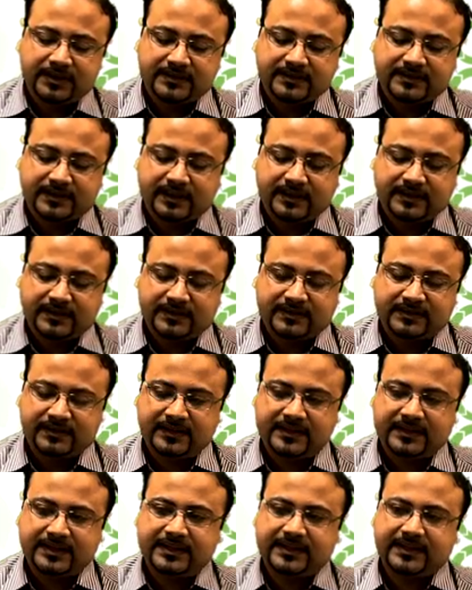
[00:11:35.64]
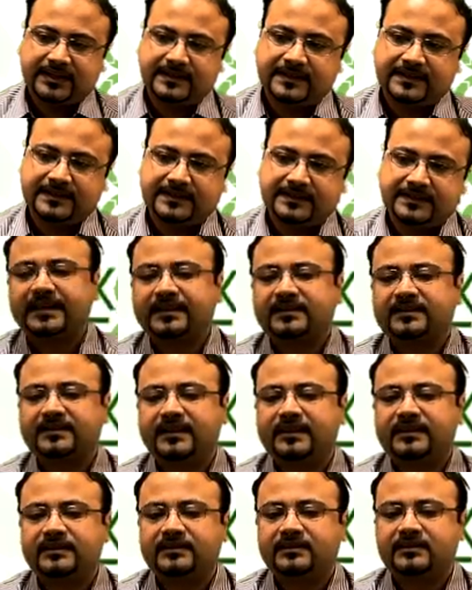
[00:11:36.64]
Consultancy is
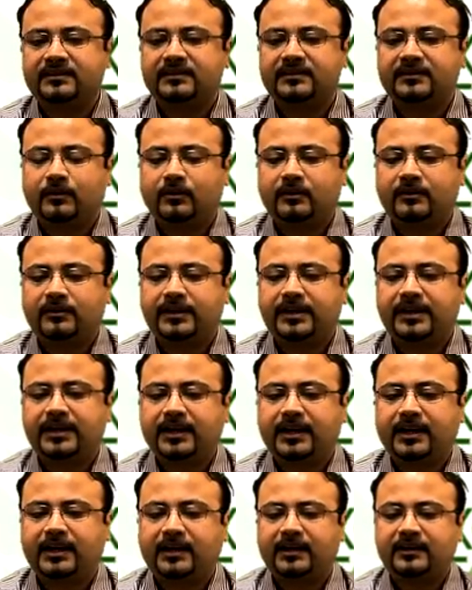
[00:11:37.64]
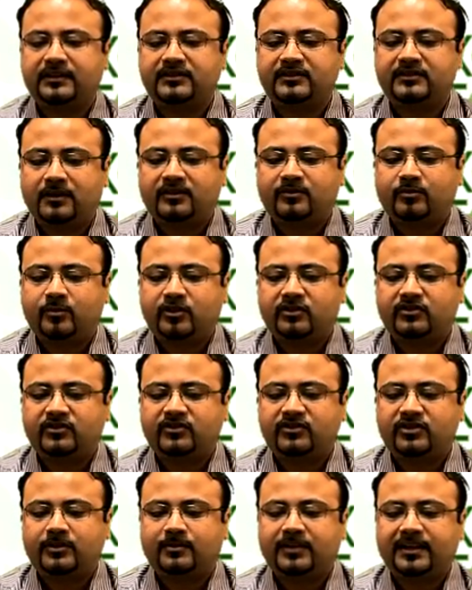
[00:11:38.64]
TechSense already has a
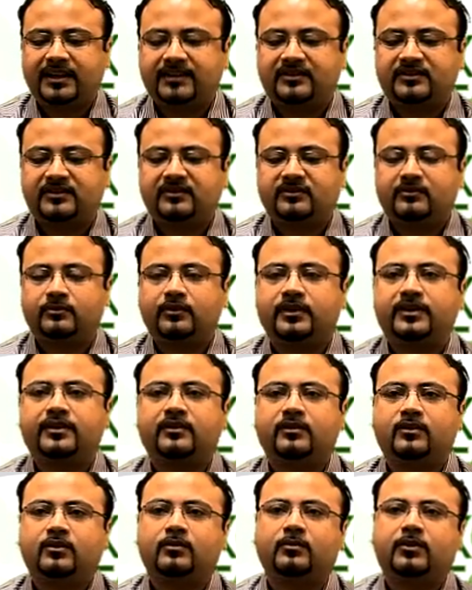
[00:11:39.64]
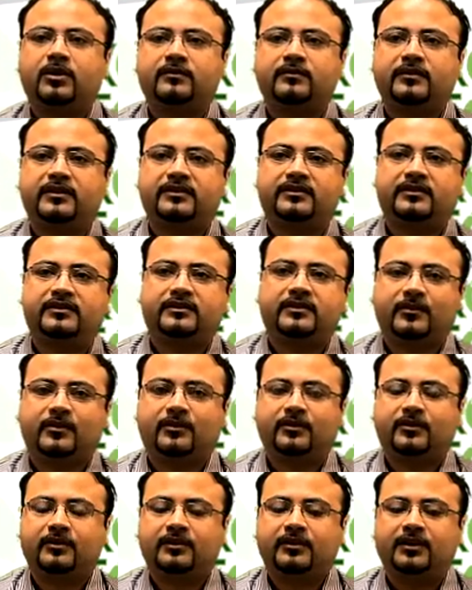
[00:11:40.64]
sponsorship license with the Home Office,
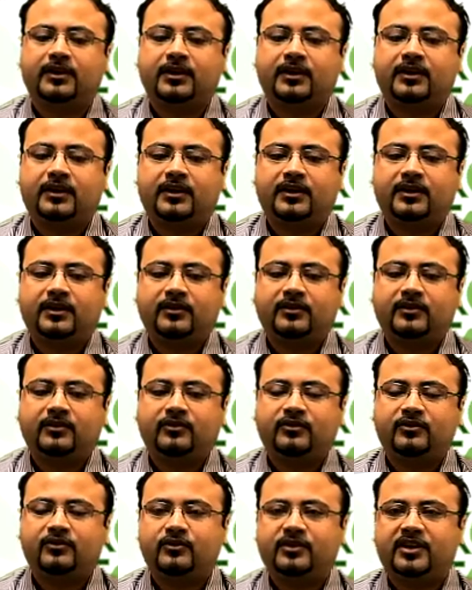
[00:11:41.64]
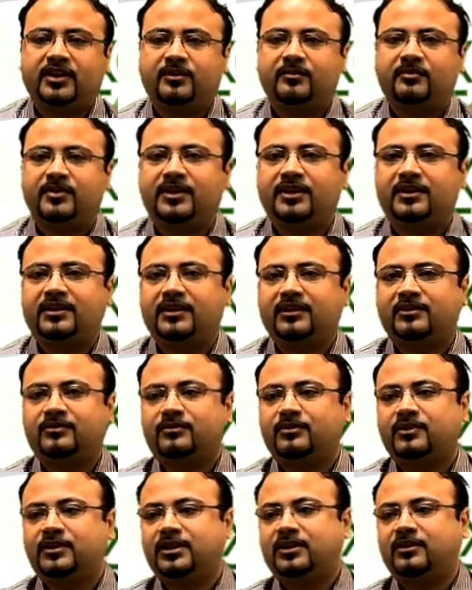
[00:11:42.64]
or UKPA, that's
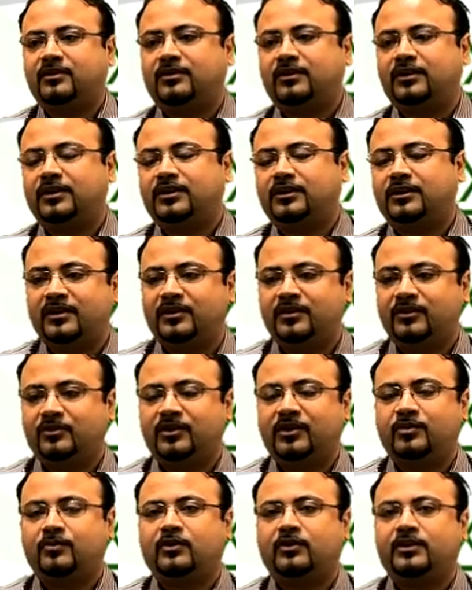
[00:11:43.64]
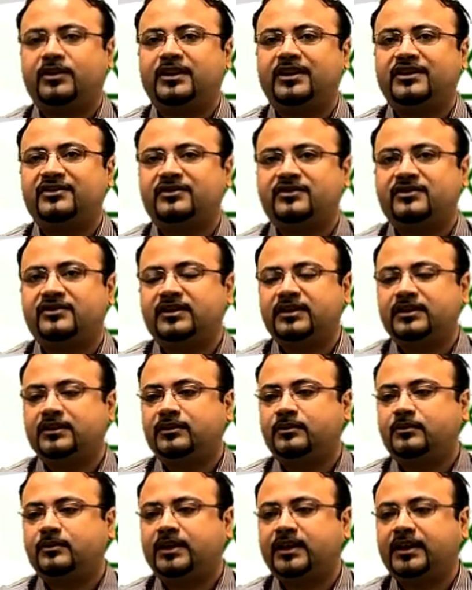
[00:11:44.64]
what they call it, the UK Border Agency
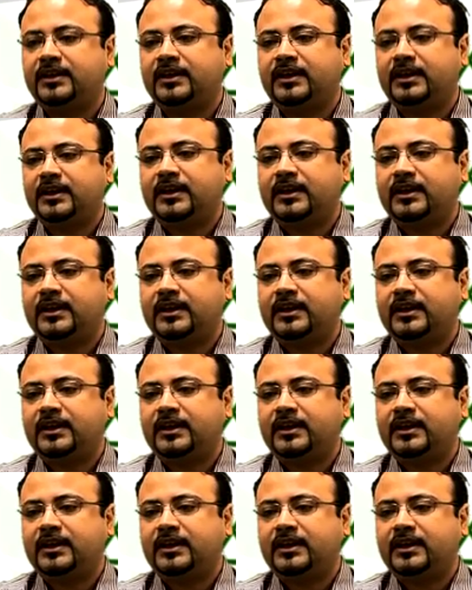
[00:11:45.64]
in UK.